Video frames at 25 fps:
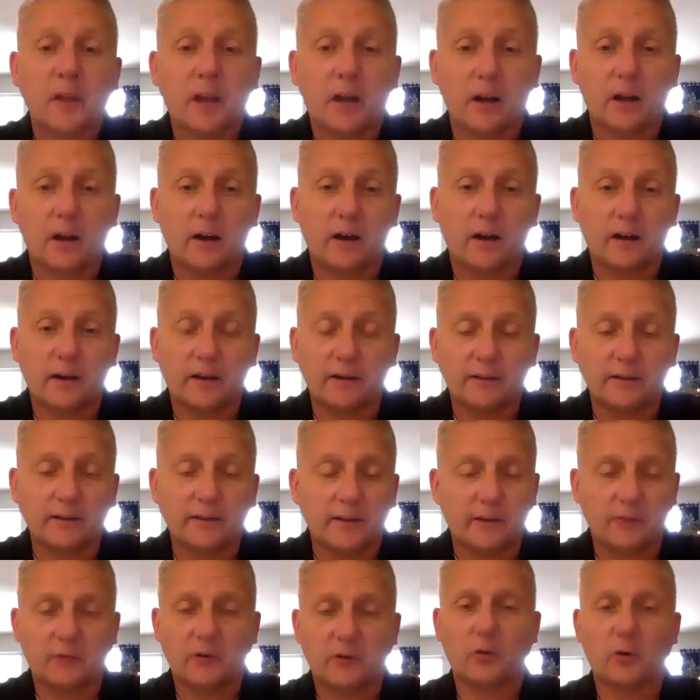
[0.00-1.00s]
And
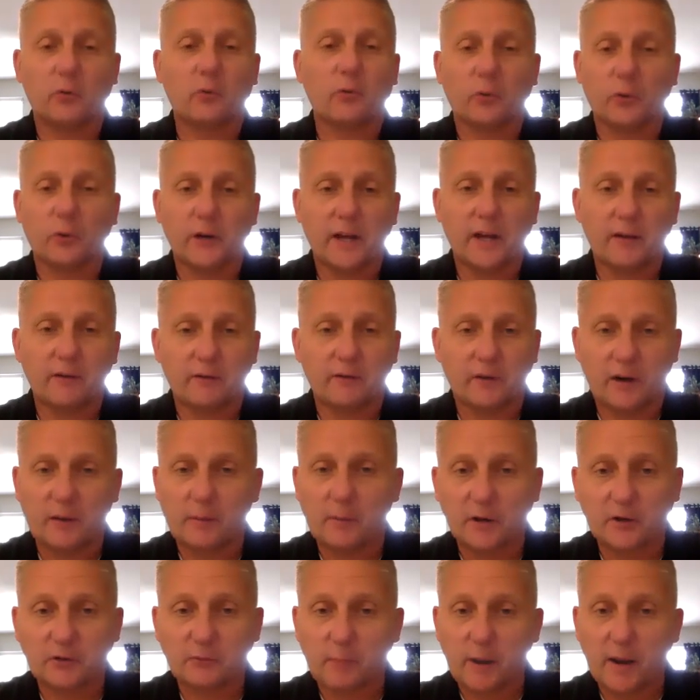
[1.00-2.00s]
I don't really get very
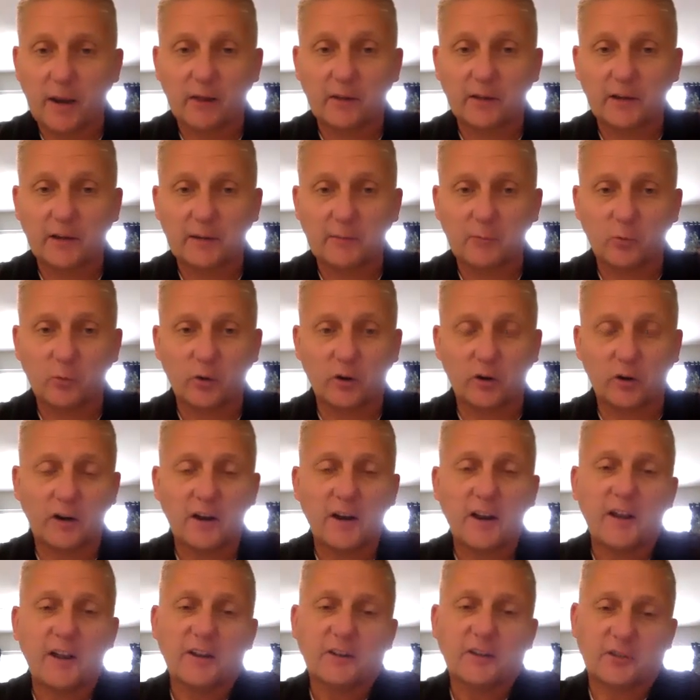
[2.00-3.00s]
much mail anymore.
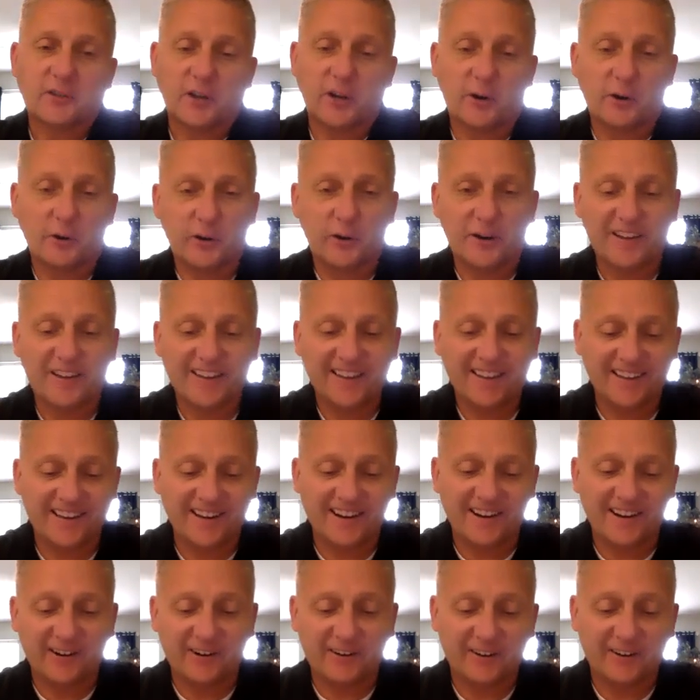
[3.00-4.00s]
So,
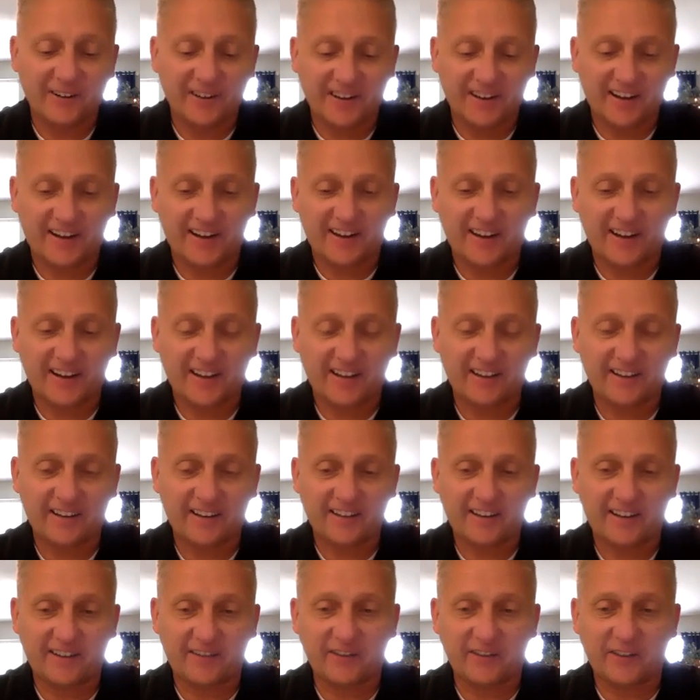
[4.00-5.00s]

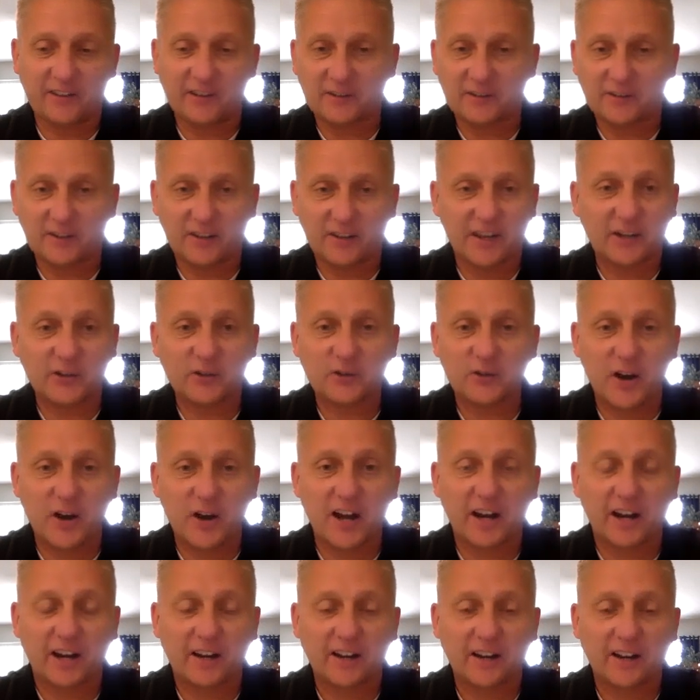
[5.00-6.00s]
everything's
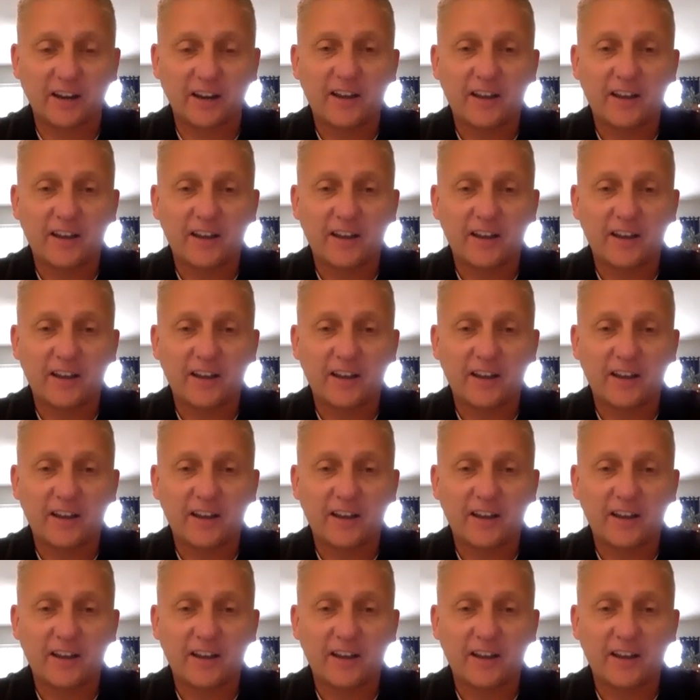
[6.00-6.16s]
electronic.